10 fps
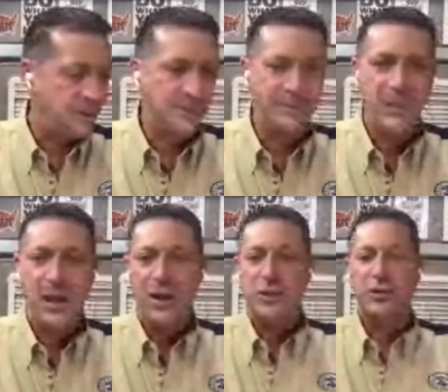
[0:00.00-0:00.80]
Um,
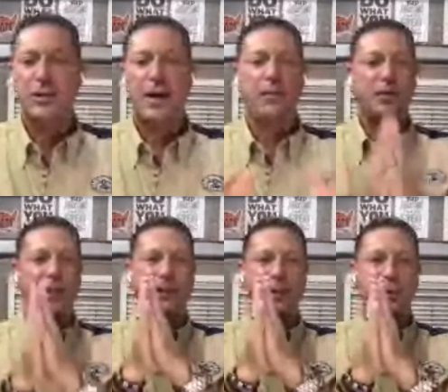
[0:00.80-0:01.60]
so it's that.
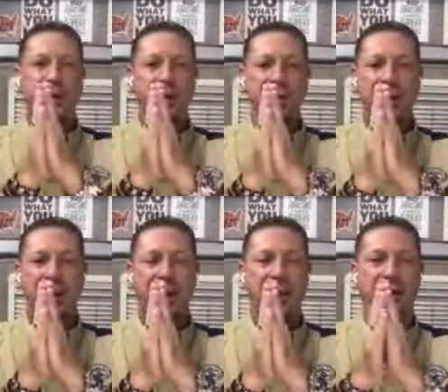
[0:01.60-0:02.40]
We say thank you again,
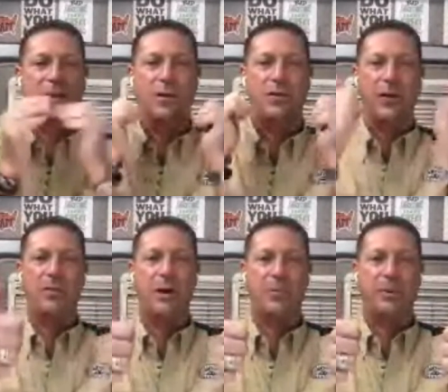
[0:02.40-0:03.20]
and
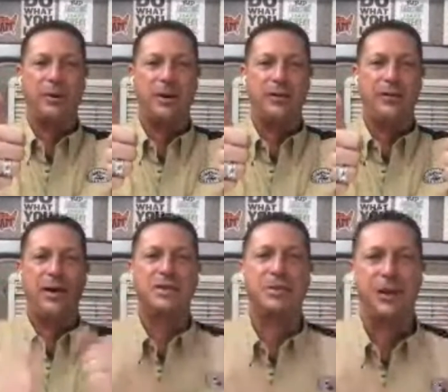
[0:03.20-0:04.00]
thumb up if
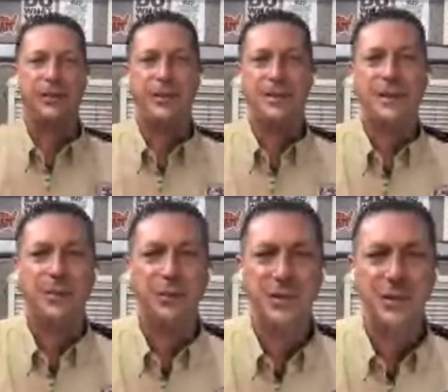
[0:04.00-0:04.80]
you got something out of it.
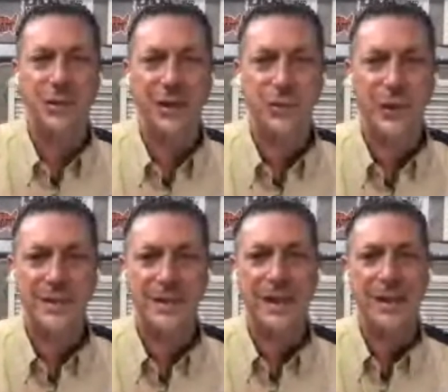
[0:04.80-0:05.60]
And we'll see you next
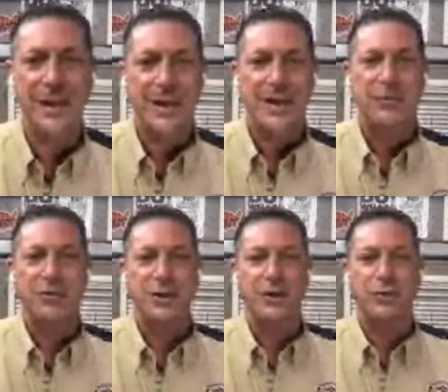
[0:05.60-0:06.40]
Wednesday.
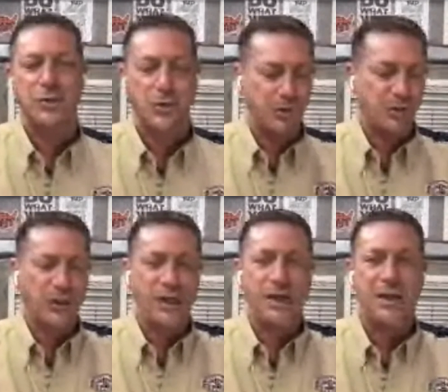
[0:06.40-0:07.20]
We'll see you on the small
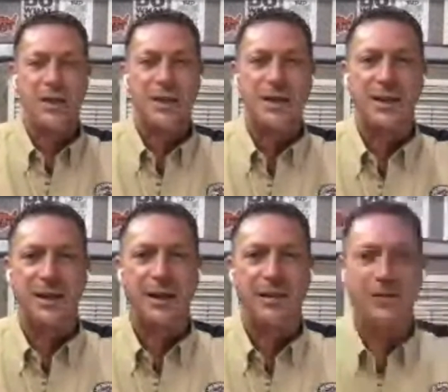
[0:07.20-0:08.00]
screen.
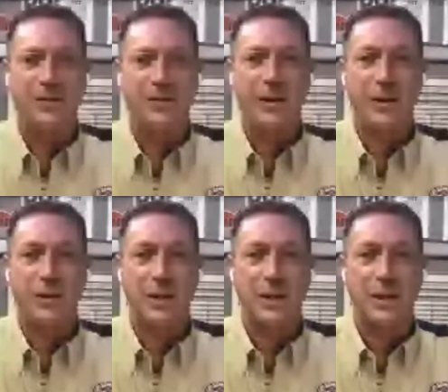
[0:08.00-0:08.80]
Uh, new
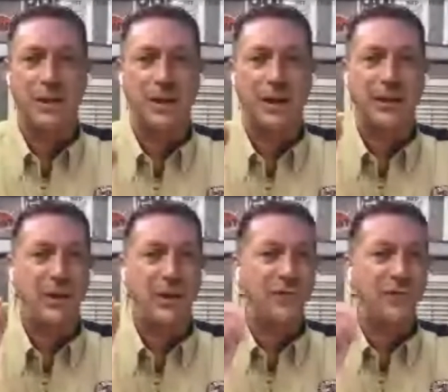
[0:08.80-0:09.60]
video on, I
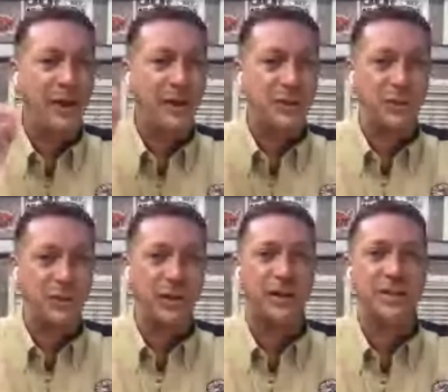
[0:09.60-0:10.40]
think, Friday,
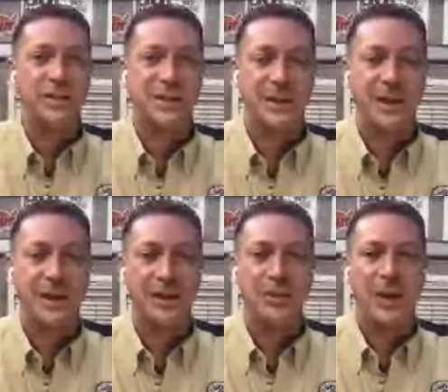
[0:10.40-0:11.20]
certainly on
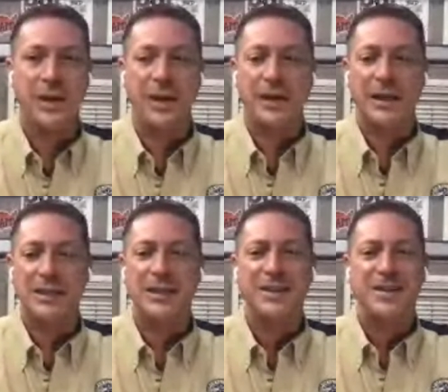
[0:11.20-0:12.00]
Sunday. You might like
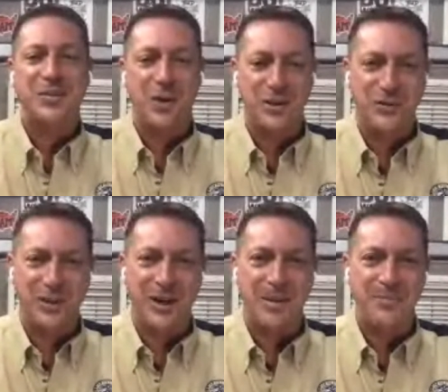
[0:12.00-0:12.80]
it. Watch
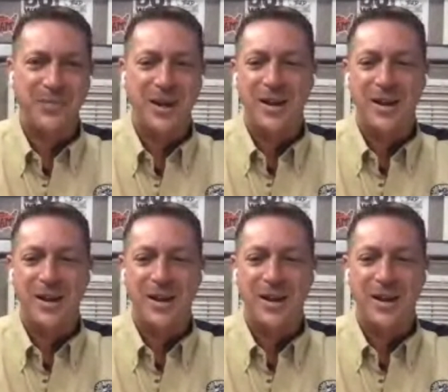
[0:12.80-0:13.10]
for that.